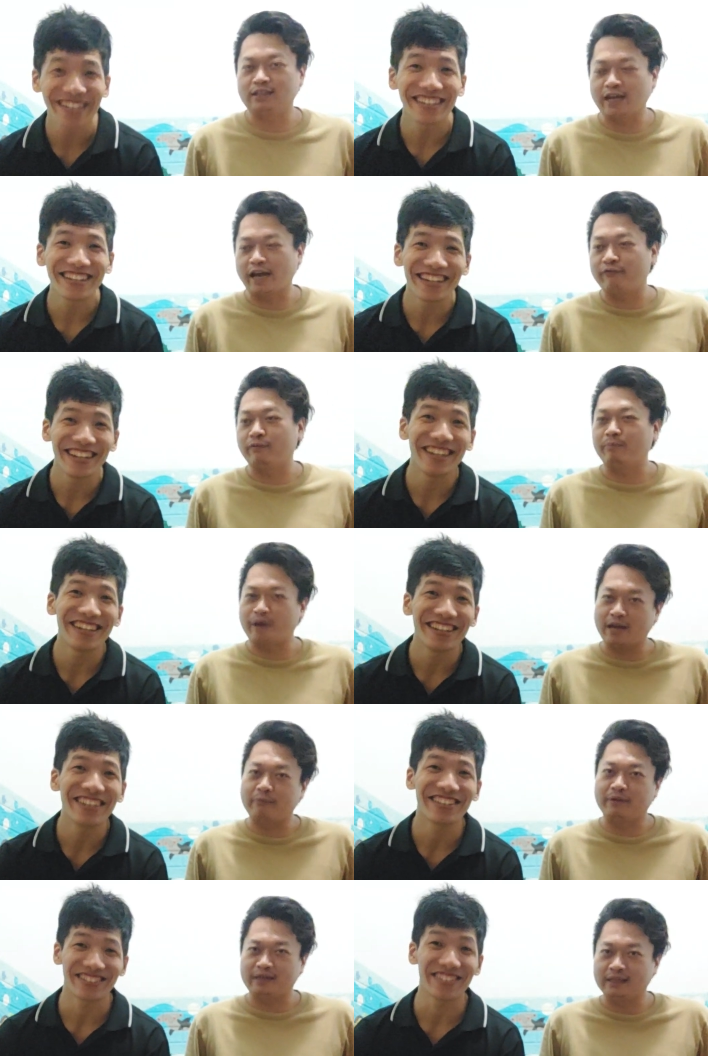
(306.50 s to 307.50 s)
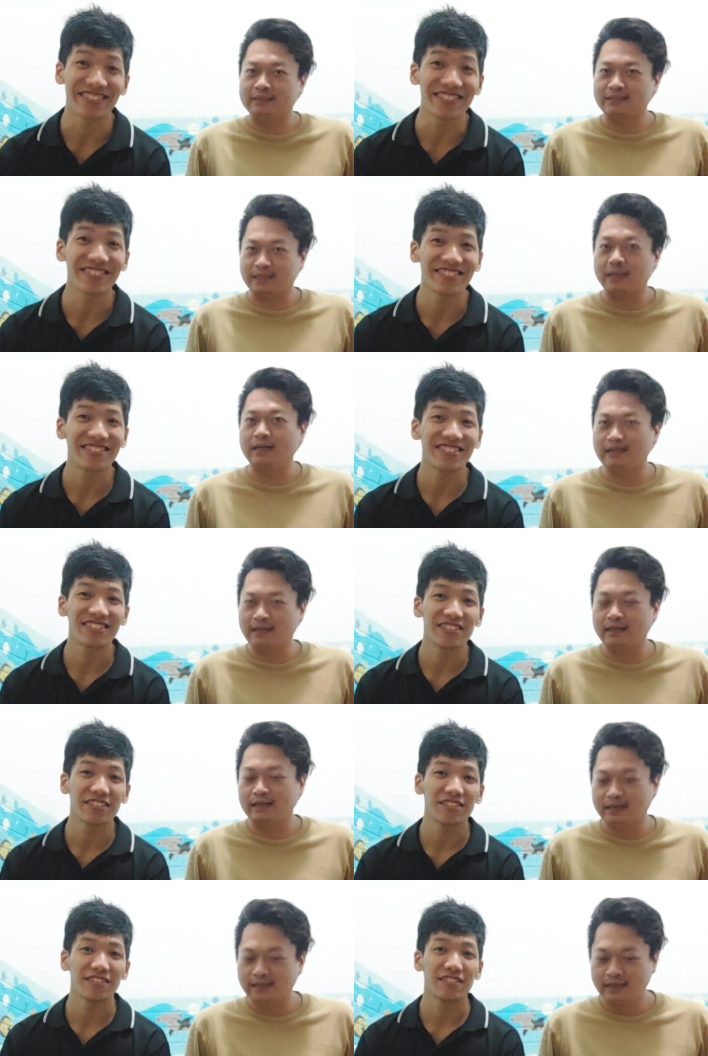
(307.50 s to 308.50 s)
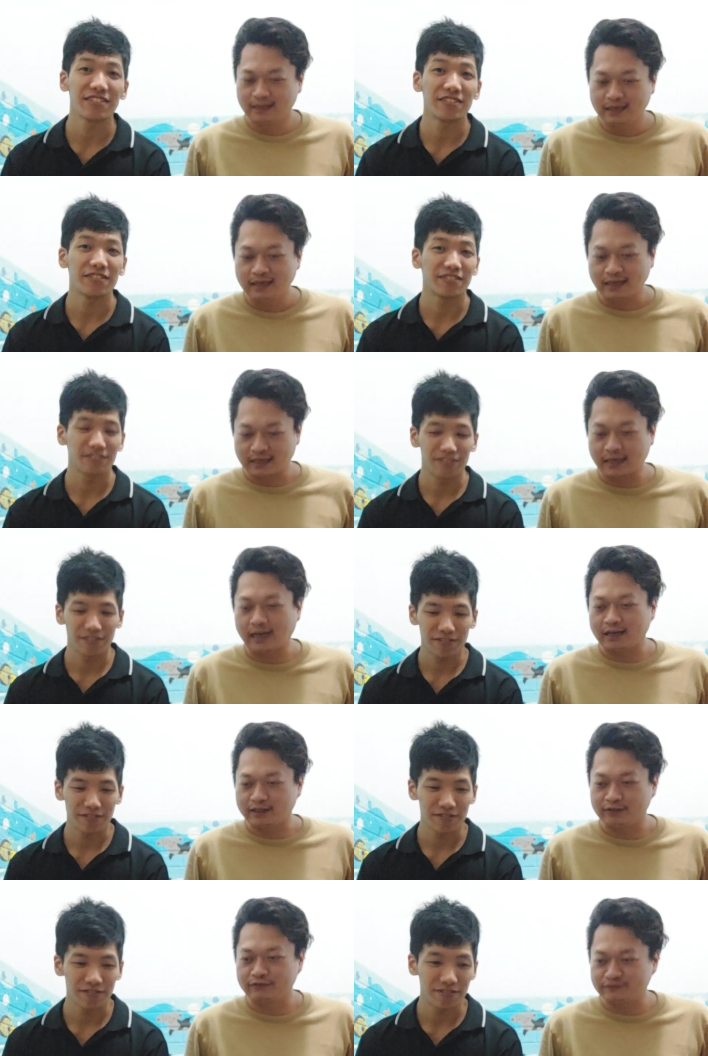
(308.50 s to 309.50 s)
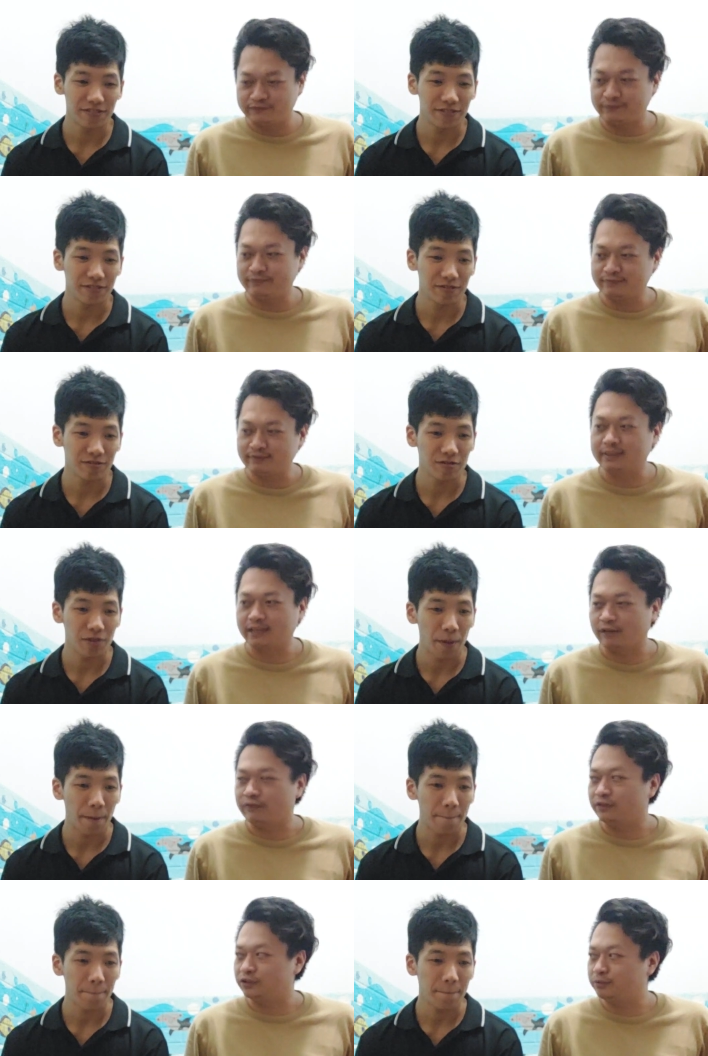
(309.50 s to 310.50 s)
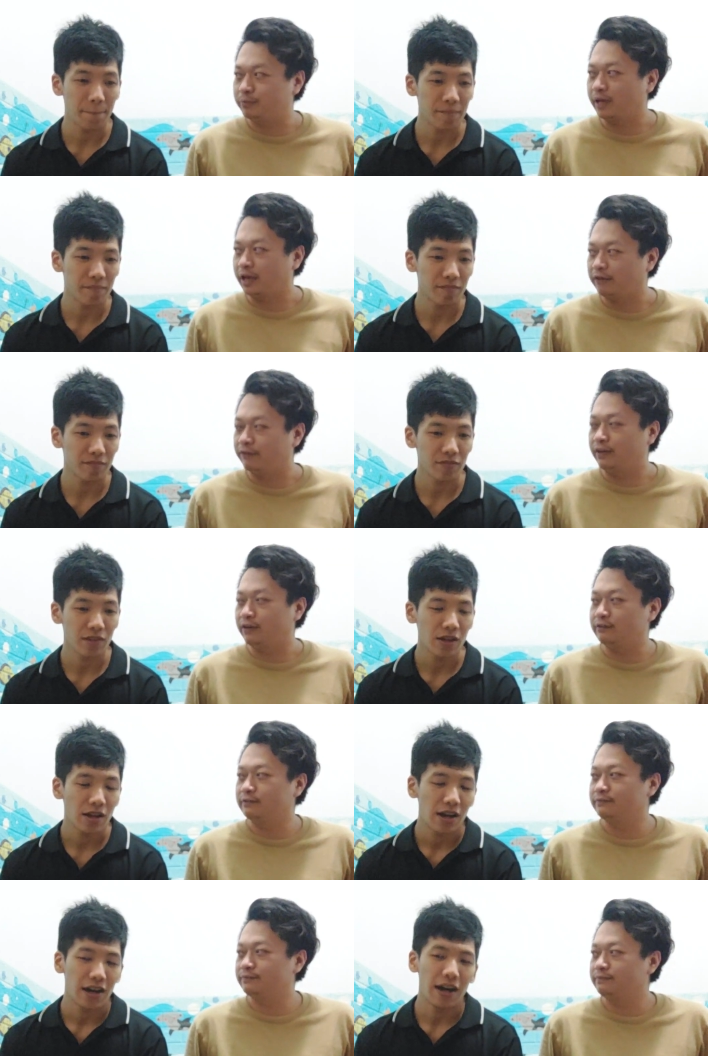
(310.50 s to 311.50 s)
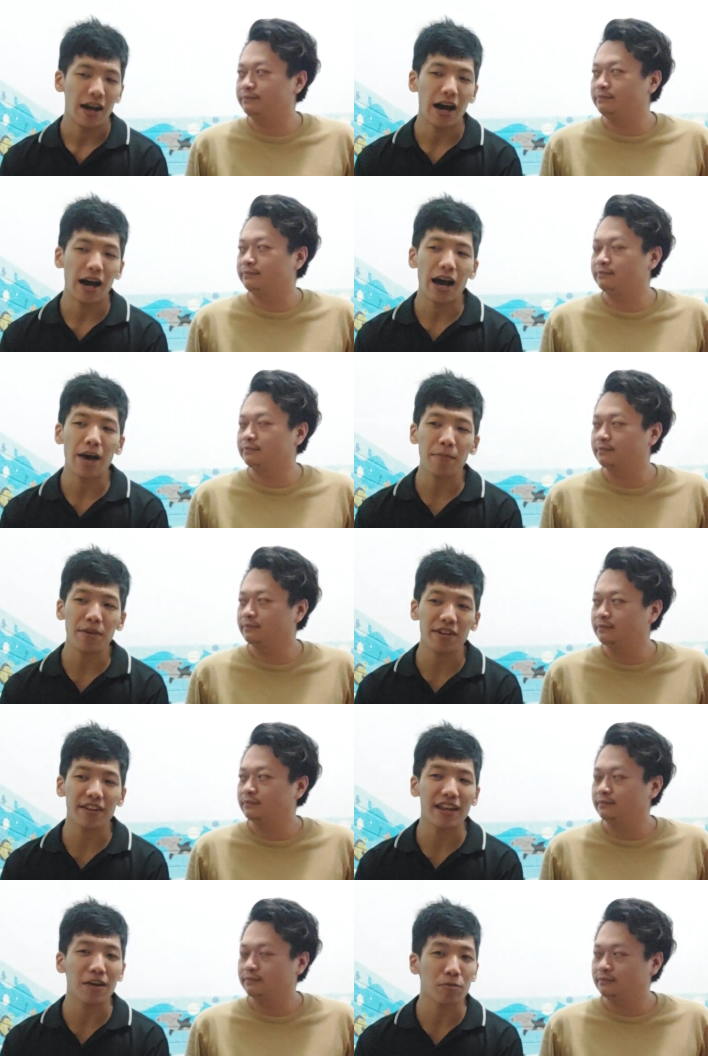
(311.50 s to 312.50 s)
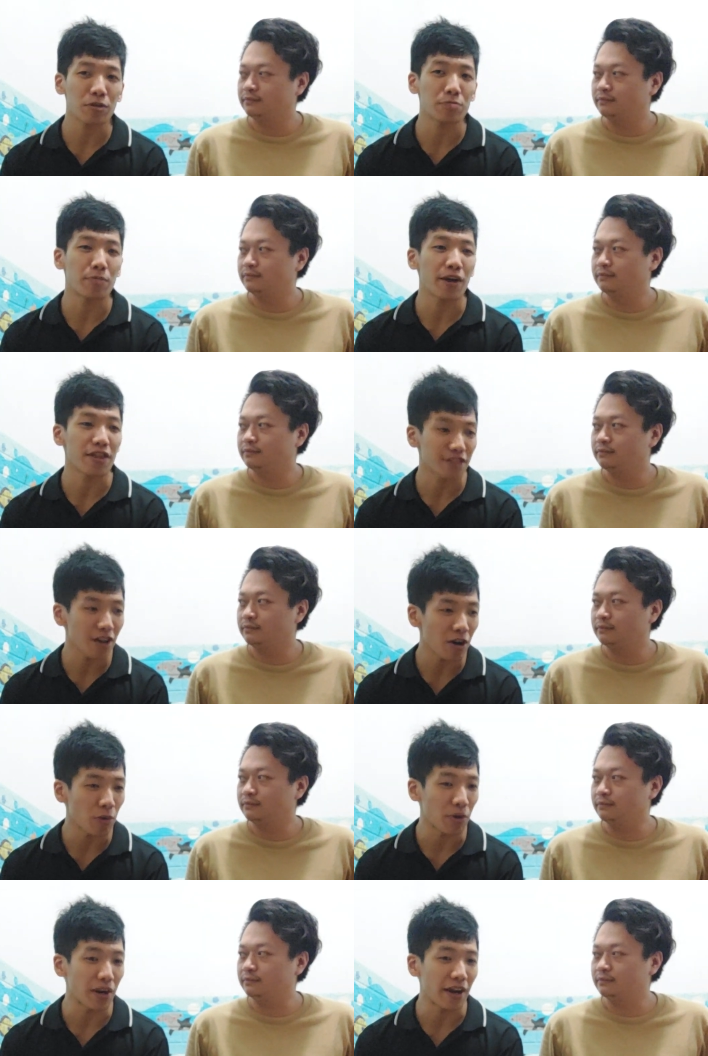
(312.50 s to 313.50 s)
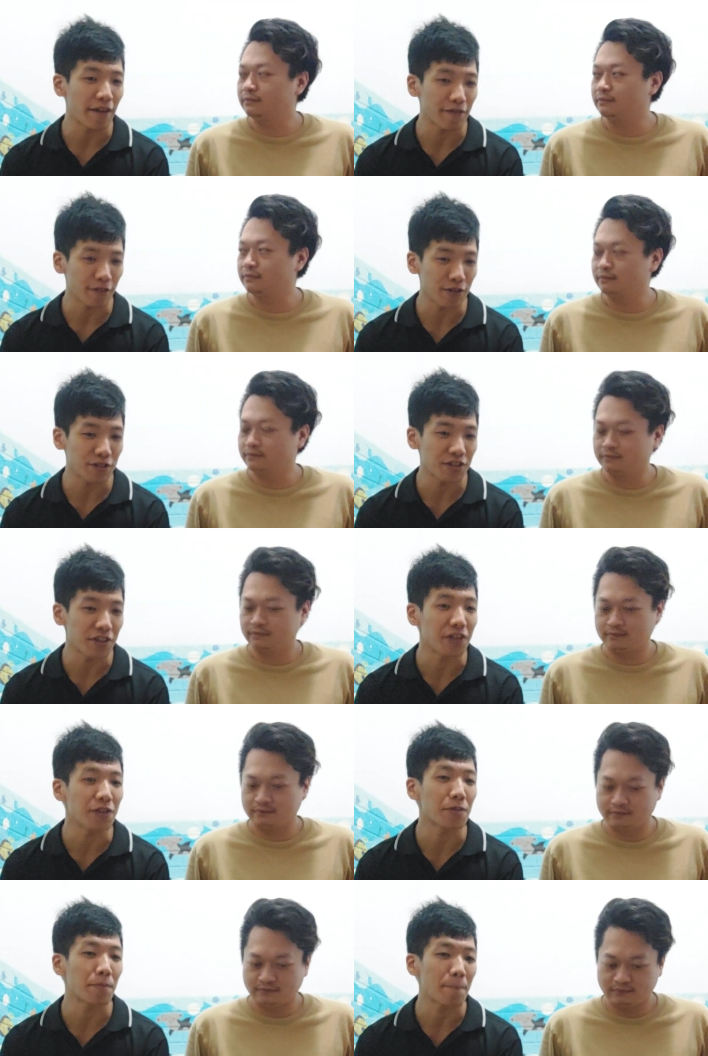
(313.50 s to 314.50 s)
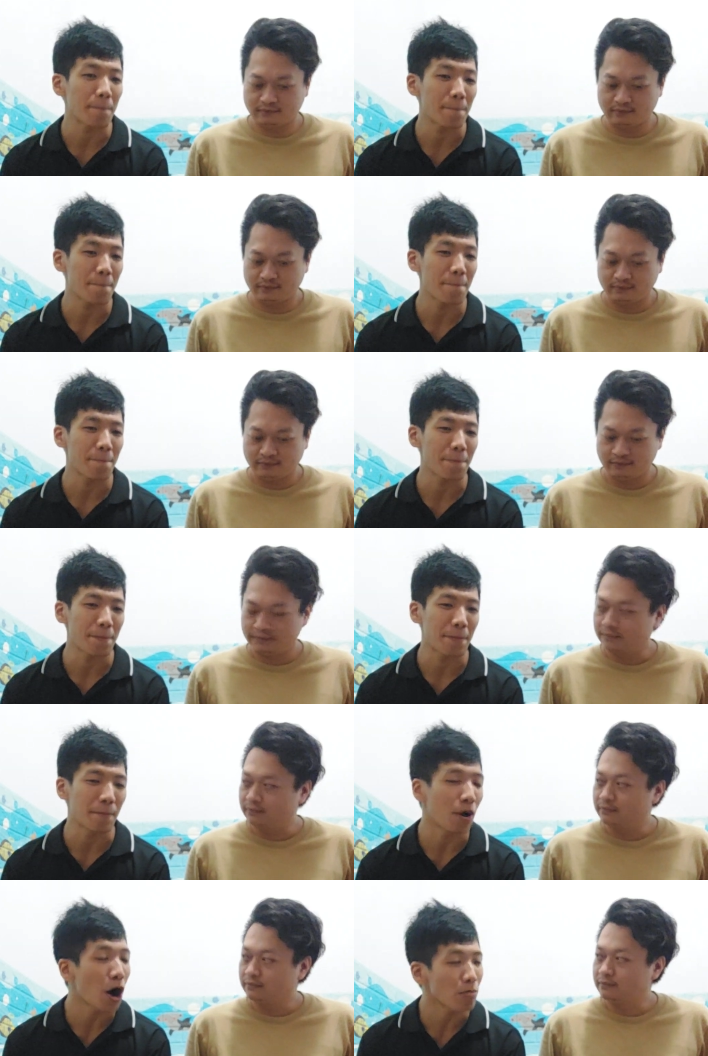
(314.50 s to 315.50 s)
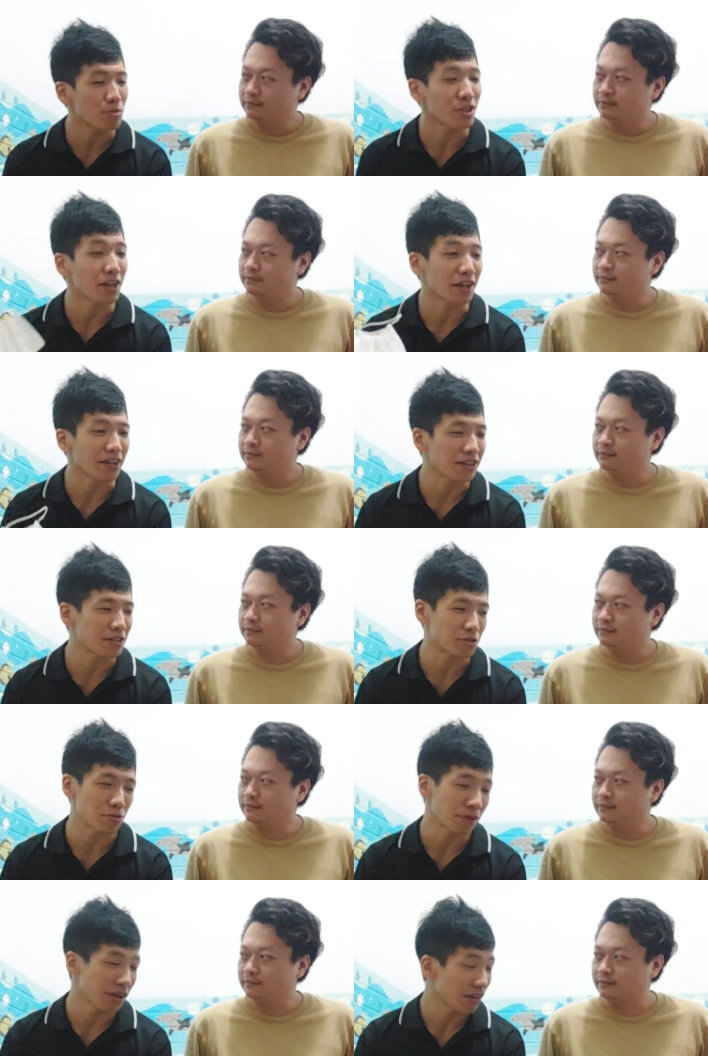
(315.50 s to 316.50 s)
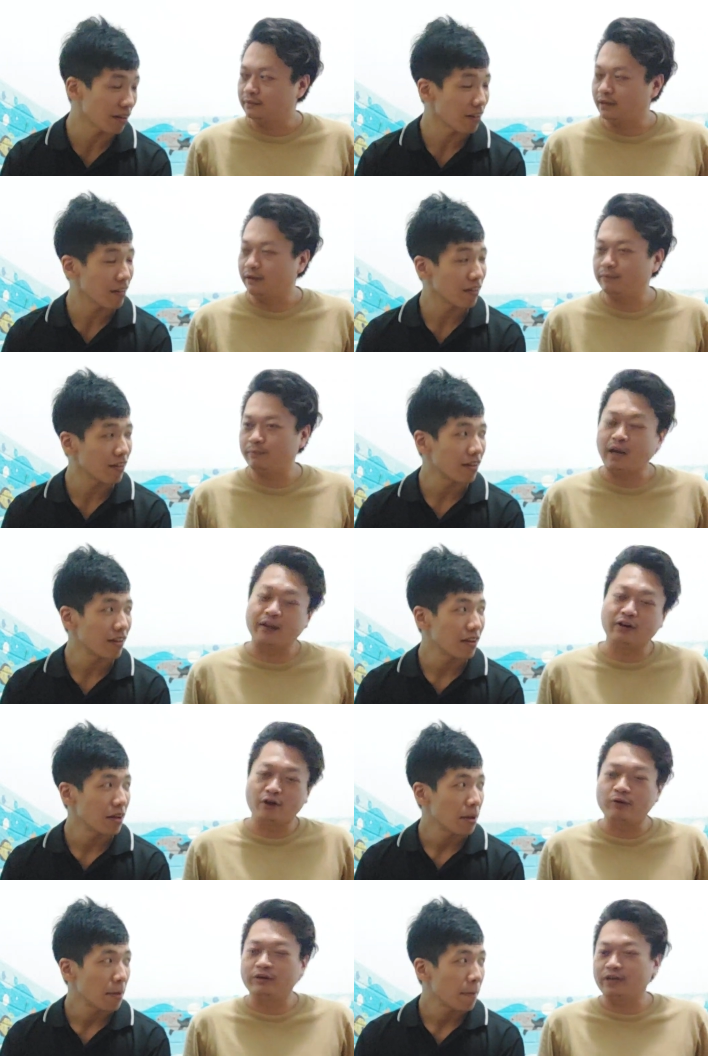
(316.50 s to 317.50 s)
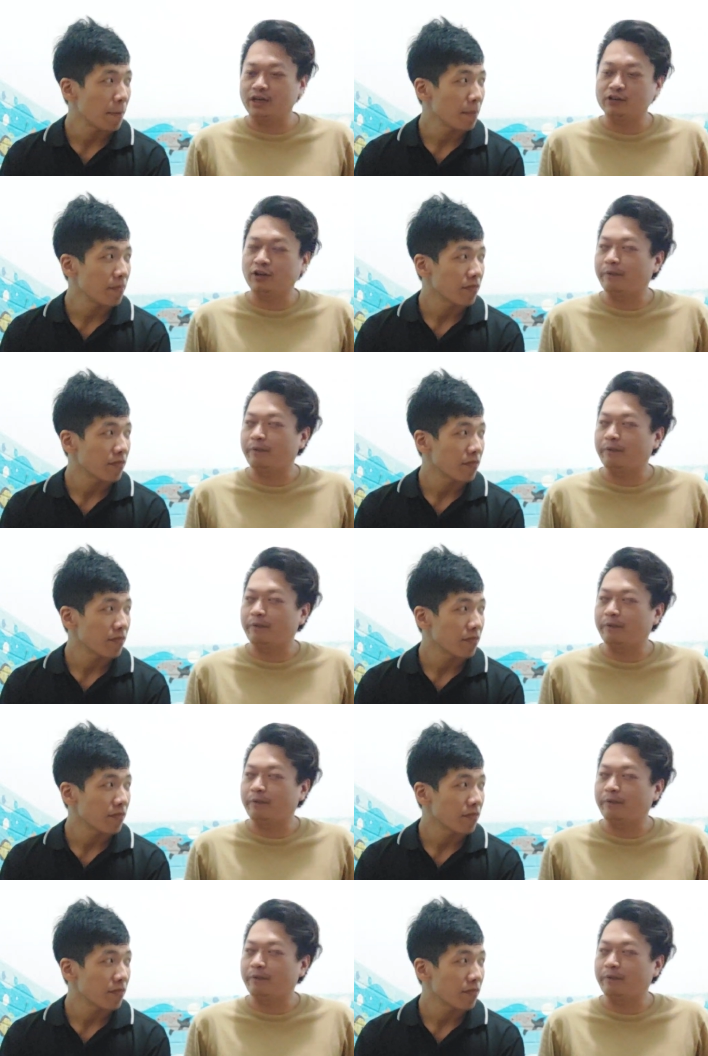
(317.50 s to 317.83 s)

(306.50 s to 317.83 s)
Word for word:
Speaker 1: to have a baby is a kind of selfish behavior.
Speaker 2: I mean, that was my thought when I first hear mom saying this to me. Yeah, I know you cannot